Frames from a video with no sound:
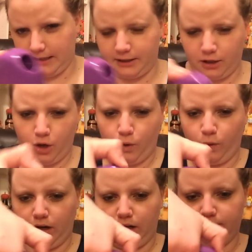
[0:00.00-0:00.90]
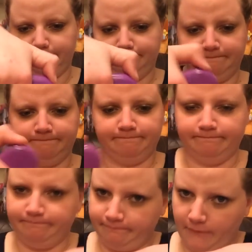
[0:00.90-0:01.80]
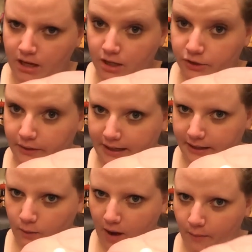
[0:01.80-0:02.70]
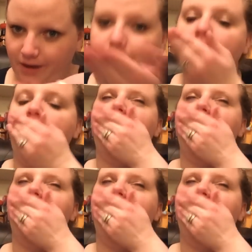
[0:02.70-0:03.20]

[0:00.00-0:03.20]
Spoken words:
the little hole. So I got a little white one.